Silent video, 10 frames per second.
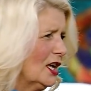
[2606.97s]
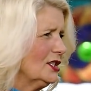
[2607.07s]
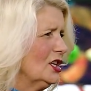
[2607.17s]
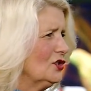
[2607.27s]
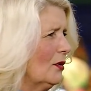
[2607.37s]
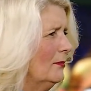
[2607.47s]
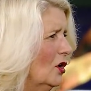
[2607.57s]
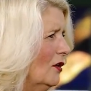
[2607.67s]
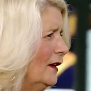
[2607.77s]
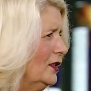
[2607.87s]
says He's
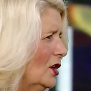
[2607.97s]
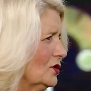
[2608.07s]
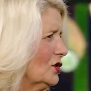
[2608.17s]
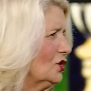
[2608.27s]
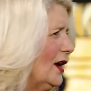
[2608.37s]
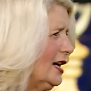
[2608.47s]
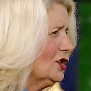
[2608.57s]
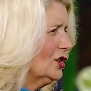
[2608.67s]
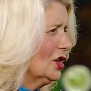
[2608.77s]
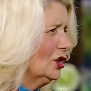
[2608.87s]
removing those
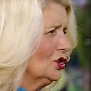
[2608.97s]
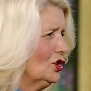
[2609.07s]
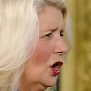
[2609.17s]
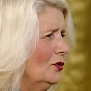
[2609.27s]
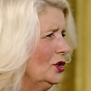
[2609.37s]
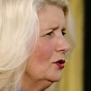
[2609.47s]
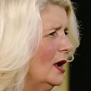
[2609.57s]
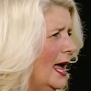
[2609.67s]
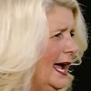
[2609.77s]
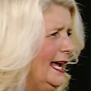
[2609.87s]
distractions. He's going to show you,
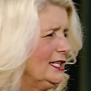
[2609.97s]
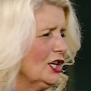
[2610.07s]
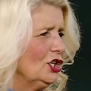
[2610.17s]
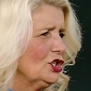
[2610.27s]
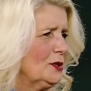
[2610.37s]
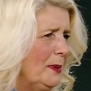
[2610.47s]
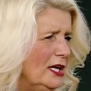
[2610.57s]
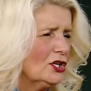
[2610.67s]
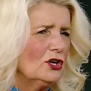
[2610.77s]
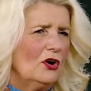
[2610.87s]
He's going to
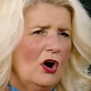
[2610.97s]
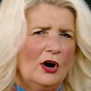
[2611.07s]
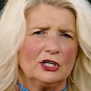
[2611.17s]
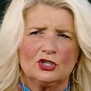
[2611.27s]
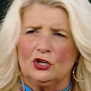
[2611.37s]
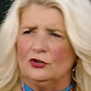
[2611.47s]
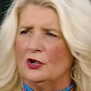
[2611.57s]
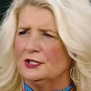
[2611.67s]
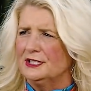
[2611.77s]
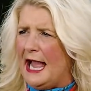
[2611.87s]
speak to your heart and show you
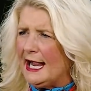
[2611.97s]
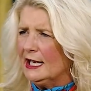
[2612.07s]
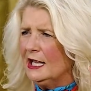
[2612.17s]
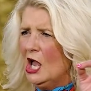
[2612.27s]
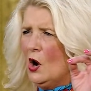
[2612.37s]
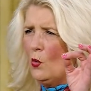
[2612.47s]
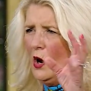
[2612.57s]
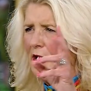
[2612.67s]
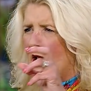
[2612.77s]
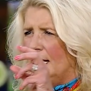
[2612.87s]
exactly
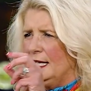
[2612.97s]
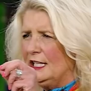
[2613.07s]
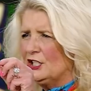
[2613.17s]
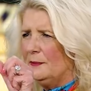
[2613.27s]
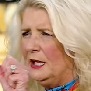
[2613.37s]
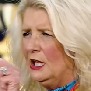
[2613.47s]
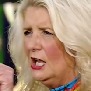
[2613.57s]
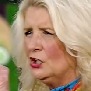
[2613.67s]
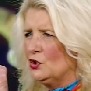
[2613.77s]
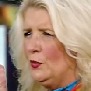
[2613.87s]
what needs to be
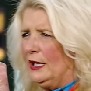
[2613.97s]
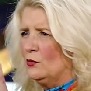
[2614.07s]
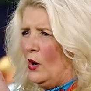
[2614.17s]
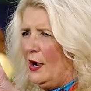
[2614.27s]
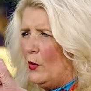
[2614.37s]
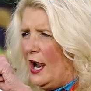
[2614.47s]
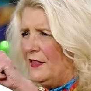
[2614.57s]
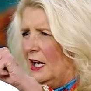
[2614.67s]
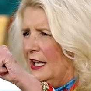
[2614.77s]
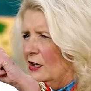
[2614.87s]
tweaked, what, where
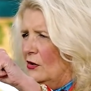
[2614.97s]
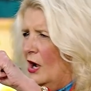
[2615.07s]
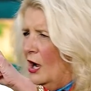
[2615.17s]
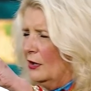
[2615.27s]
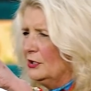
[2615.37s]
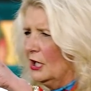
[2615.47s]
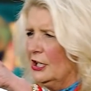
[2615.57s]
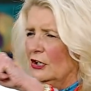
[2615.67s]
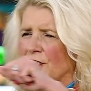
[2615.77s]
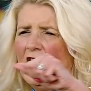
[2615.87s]
the little the
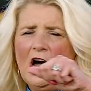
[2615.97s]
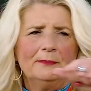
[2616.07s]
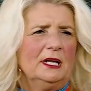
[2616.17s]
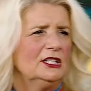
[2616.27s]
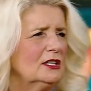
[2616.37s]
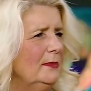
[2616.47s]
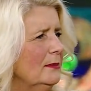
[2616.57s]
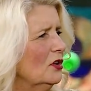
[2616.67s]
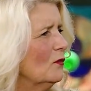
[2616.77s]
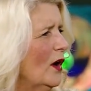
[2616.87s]
little knob needs to be
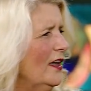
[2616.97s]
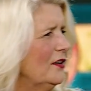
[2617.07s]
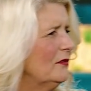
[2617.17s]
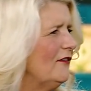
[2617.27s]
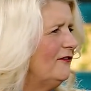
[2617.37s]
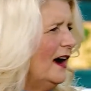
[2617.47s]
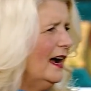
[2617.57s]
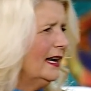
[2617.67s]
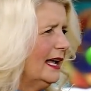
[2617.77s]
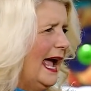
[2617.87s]
moved, where the
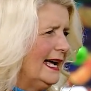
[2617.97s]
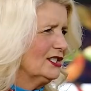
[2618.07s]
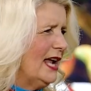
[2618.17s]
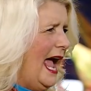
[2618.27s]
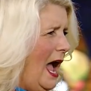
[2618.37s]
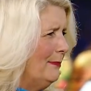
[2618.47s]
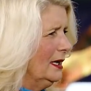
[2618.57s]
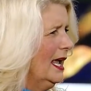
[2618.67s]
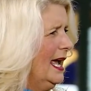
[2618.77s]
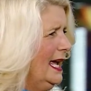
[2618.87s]
refining has to
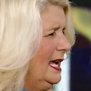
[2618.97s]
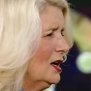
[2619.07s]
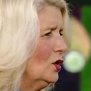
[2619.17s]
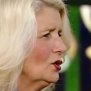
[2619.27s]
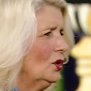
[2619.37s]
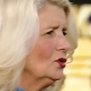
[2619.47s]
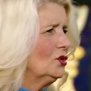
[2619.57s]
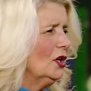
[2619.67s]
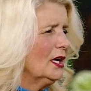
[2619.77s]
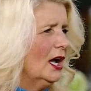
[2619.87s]
happen. He
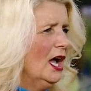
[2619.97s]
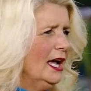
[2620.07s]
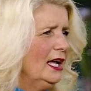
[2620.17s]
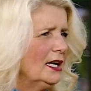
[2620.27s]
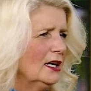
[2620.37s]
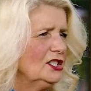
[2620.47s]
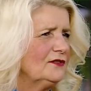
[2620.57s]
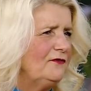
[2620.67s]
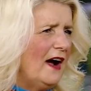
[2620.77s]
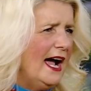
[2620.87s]
He He's
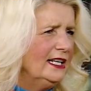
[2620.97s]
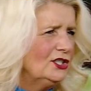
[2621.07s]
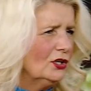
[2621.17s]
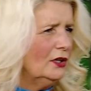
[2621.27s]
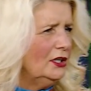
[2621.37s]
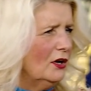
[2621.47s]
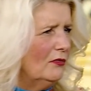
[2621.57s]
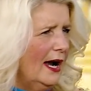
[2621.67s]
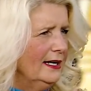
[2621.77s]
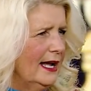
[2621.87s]
fine tuning you
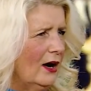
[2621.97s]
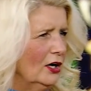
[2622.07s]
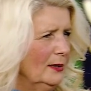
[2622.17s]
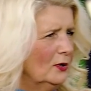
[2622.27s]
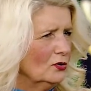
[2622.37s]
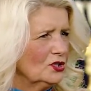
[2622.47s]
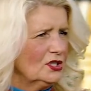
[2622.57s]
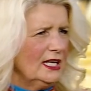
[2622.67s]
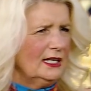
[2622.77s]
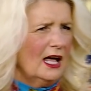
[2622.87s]
right now. You will
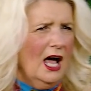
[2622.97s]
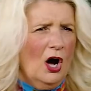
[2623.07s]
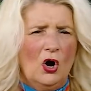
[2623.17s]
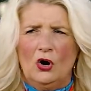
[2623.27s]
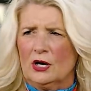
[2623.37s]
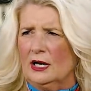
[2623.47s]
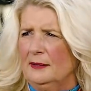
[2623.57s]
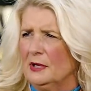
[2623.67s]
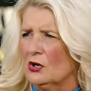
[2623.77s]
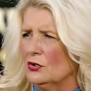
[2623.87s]
sin
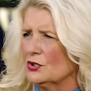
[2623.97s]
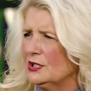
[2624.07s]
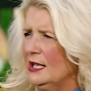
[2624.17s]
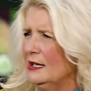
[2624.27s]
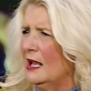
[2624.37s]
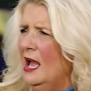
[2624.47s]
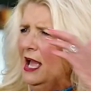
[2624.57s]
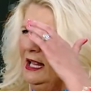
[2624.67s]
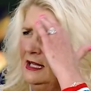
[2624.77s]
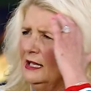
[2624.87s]

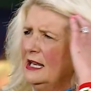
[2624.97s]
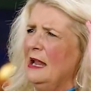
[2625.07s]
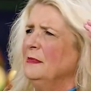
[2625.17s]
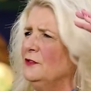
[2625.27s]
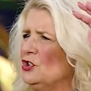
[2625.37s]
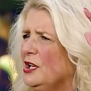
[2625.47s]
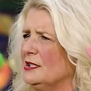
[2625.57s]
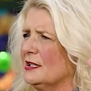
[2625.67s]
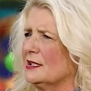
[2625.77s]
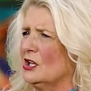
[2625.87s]
in the name of
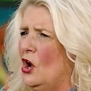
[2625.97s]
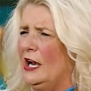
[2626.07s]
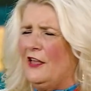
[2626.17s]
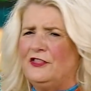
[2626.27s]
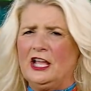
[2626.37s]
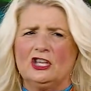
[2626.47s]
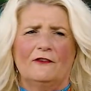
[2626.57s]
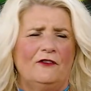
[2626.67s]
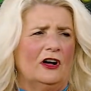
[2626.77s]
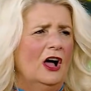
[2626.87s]
Jesus. Lord, I thank
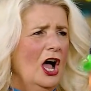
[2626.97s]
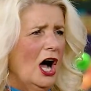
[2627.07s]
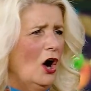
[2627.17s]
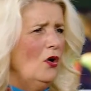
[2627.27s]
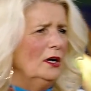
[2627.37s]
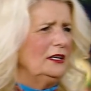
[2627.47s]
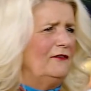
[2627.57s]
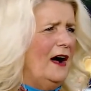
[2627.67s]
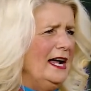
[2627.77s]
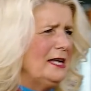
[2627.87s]
you for, oh, a
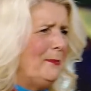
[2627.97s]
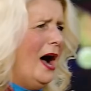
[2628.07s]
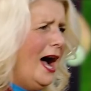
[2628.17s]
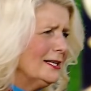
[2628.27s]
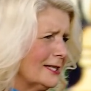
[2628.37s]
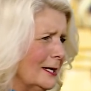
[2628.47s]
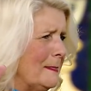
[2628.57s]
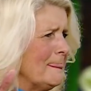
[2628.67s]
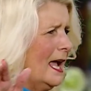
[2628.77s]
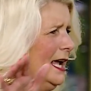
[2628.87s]
divine deposit.
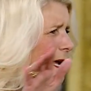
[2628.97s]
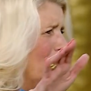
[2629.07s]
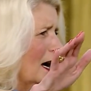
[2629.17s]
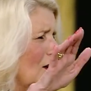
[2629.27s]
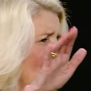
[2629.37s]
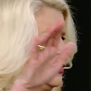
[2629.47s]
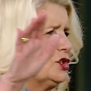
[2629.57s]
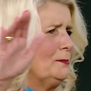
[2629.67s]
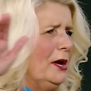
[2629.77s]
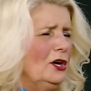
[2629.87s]
He might call
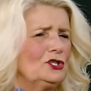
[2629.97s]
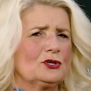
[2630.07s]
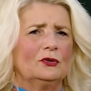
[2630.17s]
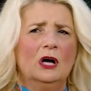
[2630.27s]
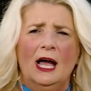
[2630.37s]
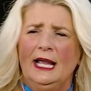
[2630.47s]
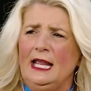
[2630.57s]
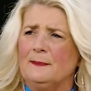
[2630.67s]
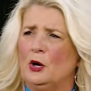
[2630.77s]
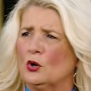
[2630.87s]
spiritual.
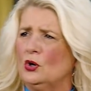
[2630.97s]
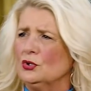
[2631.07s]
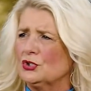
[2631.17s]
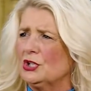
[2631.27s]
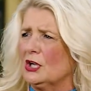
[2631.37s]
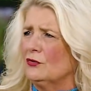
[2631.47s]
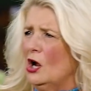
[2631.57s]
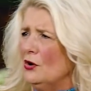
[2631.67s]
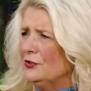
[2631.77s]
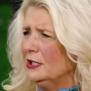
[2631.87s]
He calls
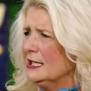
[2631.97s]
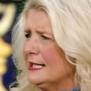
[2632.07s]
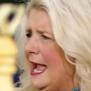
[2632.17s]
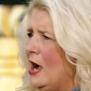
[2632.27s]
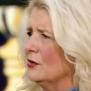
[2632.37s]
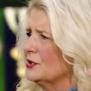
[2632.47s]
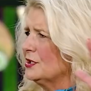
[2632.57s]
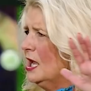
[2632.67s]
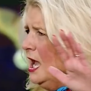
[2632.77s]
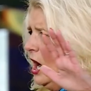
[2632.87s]
growth in His
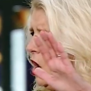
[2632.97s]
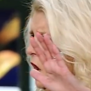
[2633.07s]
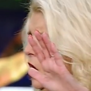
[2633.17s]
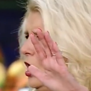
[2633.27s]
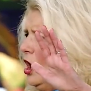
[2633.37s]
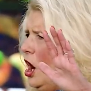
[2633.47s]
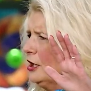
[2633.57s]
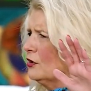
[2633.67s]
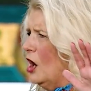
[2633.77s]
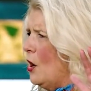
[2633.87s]
house. Oh,
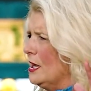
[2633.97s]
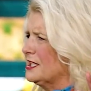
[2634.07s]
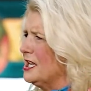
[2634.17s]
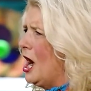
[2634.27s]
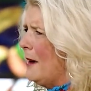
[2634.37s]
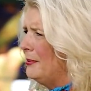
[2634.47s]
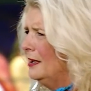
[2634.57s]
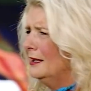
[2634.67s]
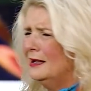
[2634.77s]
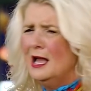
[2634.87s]
Lord, grow us up.
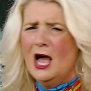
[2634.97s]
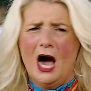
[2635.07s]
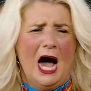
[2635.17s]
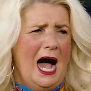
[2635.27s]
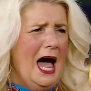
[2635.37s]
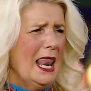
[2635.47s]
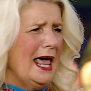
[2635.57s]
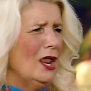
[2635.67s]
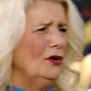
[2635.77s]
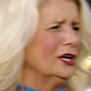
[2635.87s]

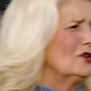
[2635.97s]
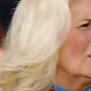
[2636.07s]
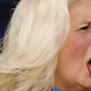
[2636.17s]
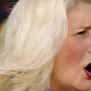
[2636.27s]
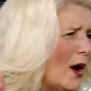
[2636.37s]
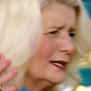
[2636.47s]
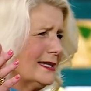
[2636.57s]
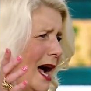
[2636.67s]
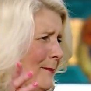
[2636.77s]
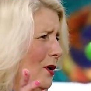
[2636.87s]
Hallelujah. Grow
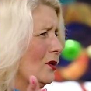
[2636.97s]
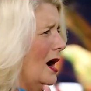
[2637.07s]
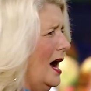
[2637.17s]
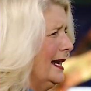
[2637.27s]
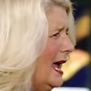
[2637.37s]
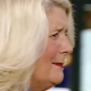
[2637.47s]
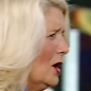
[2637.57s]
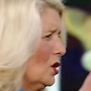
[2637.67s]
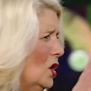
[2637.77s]
us up, oh God. Eh,